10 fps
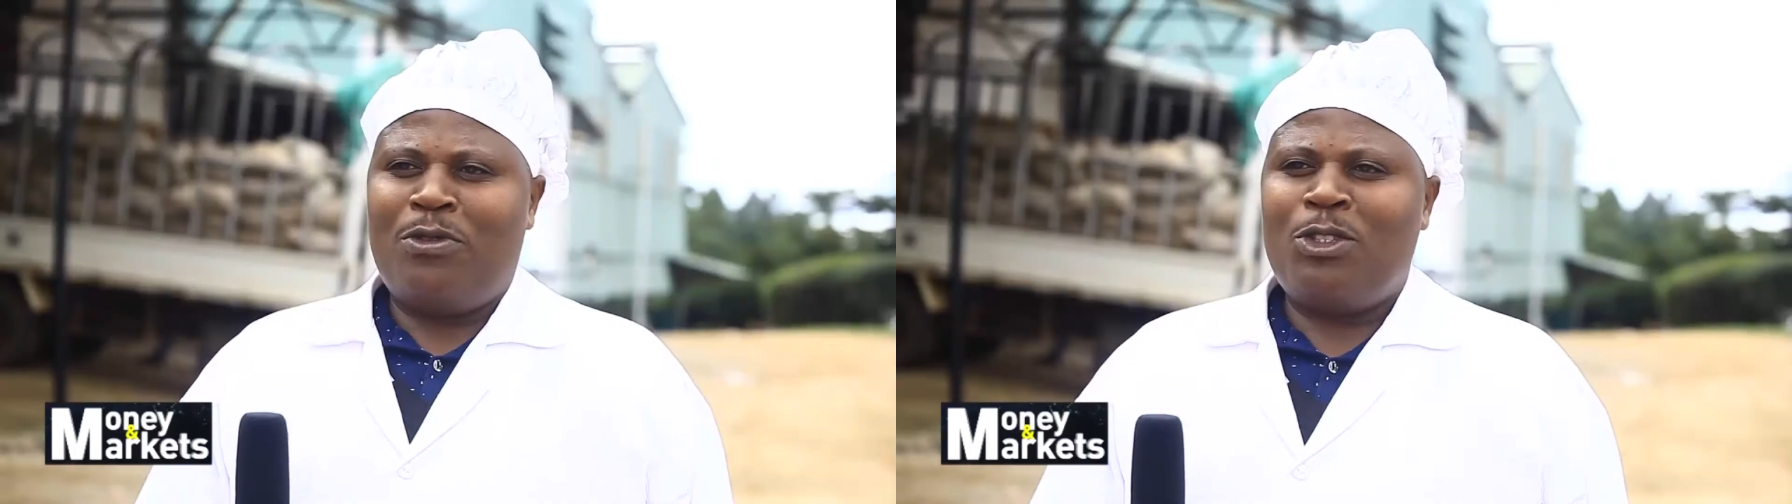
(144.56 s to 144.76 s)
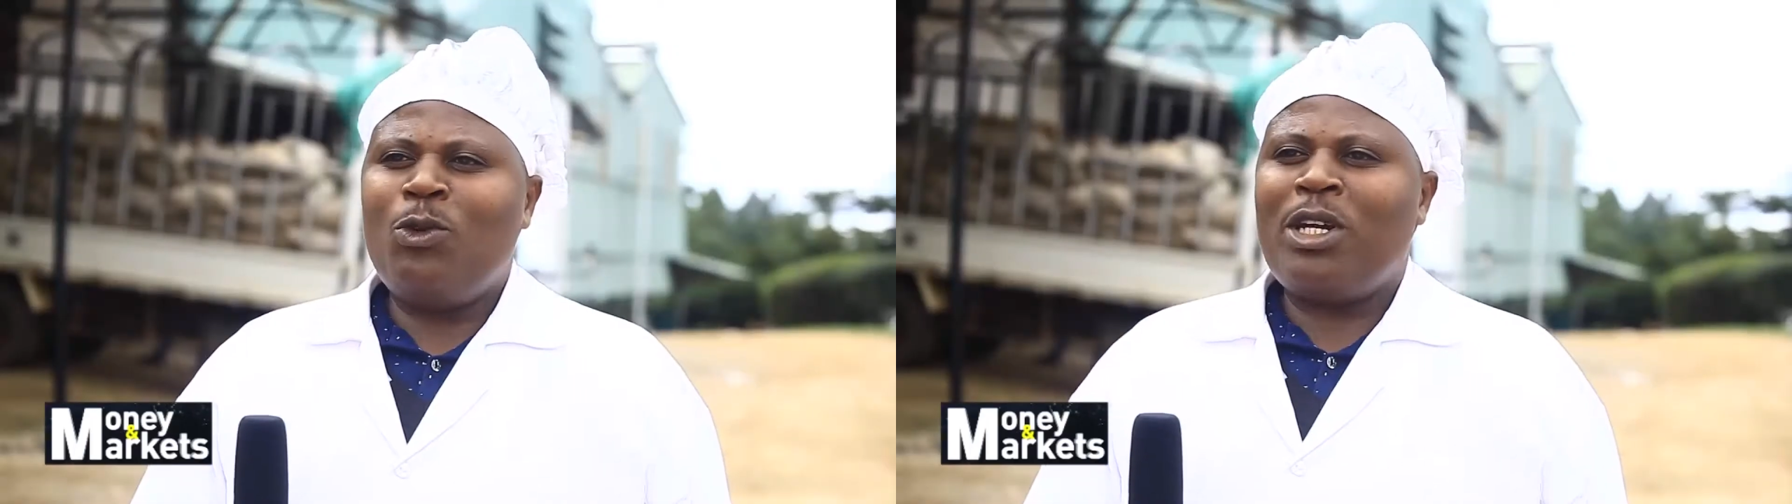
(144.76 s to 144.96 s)

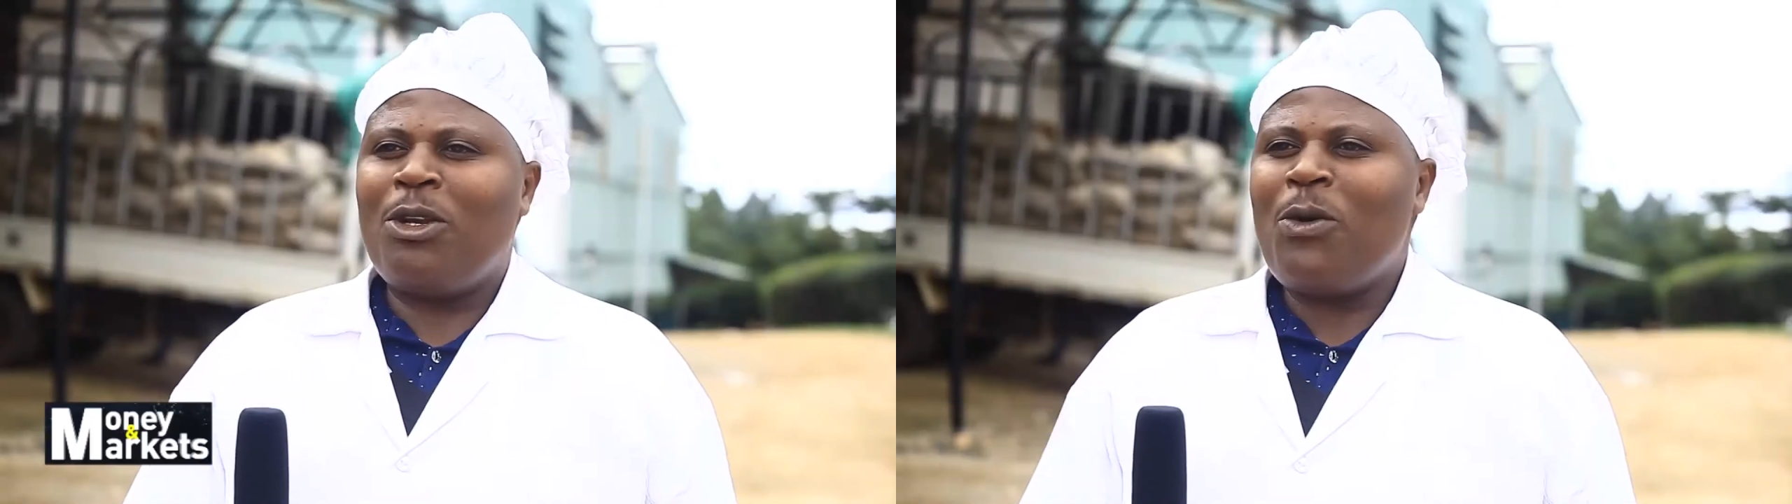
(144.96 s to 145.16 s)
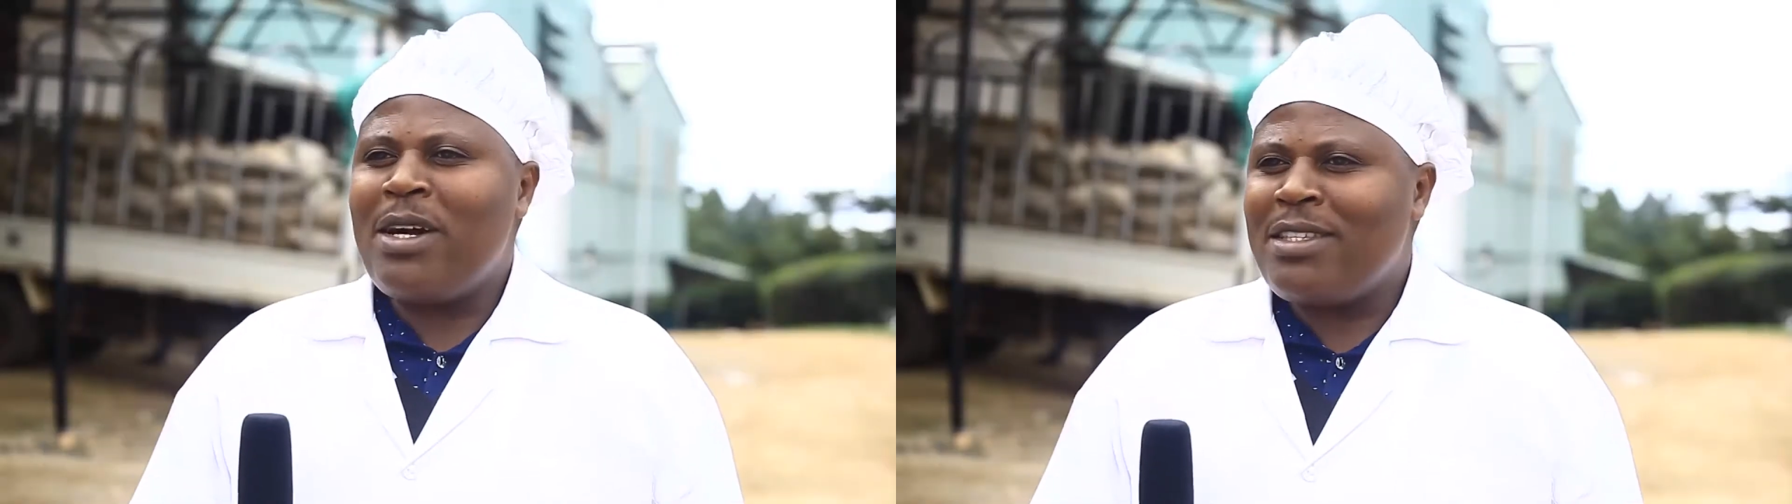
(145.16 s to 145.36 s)
2
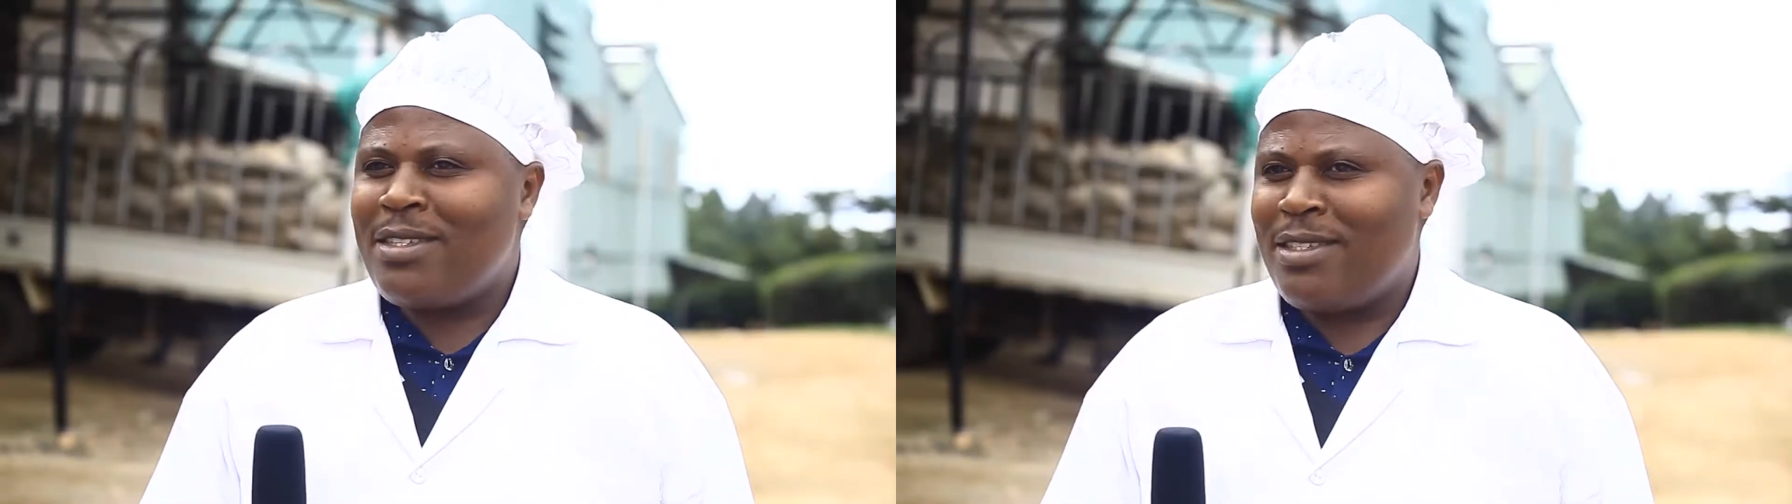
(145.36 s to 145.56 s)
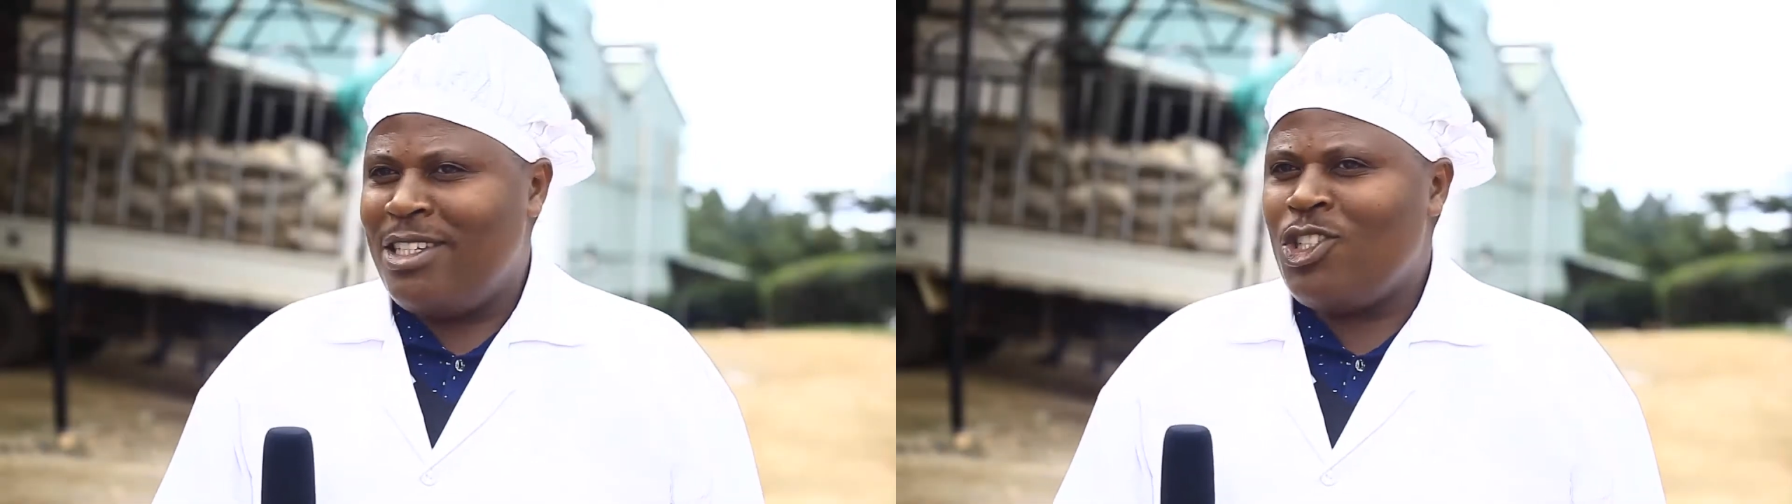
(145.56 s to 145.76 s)

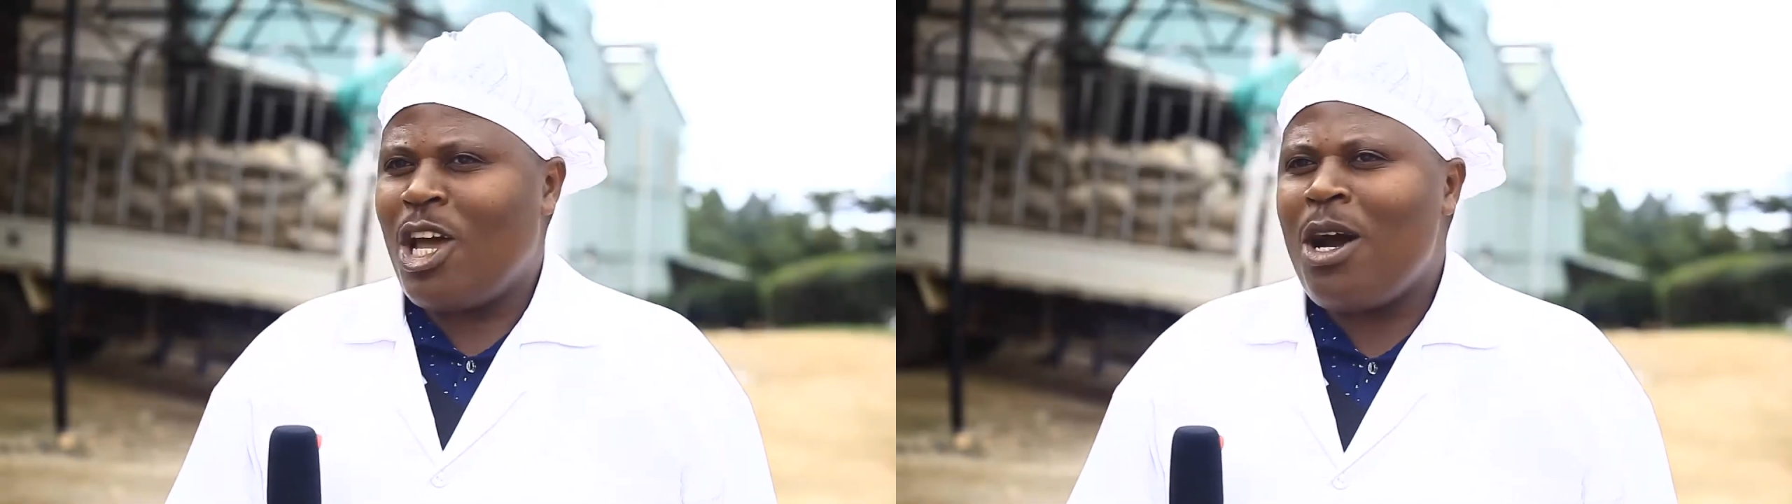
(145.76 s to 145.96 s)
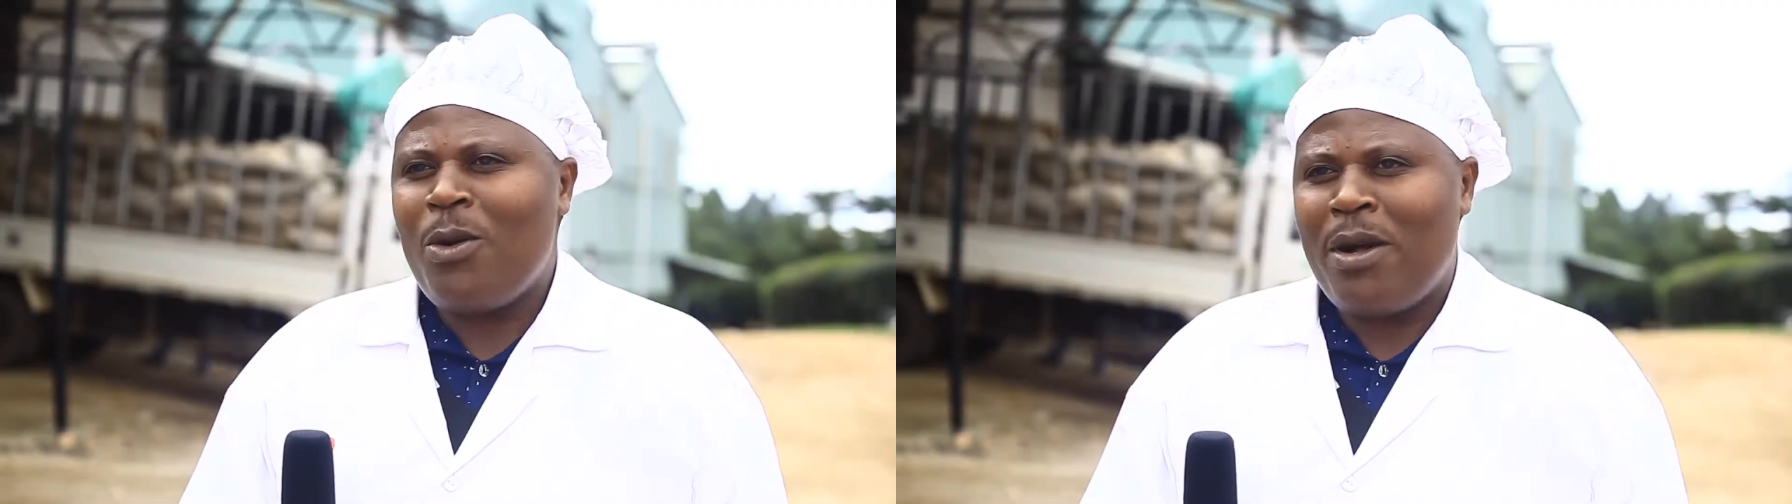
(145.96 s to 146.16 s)
kilowatts each
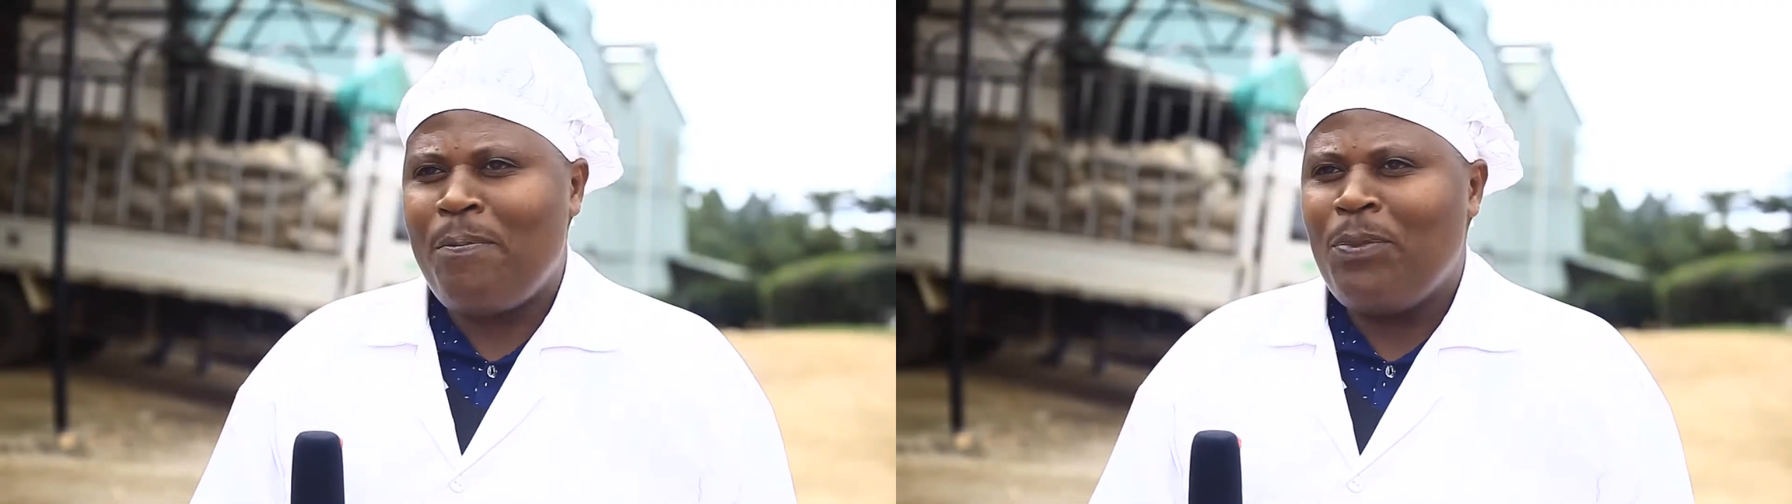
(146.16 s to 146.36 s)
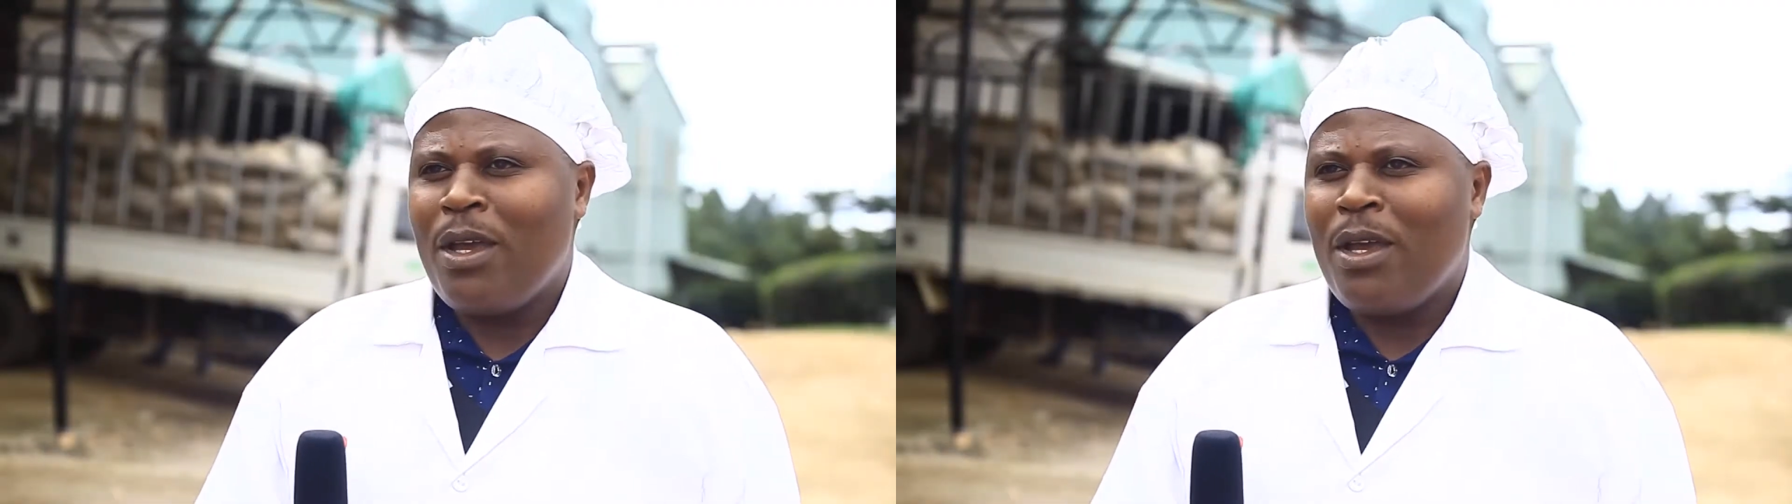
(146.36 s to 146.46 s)
hour.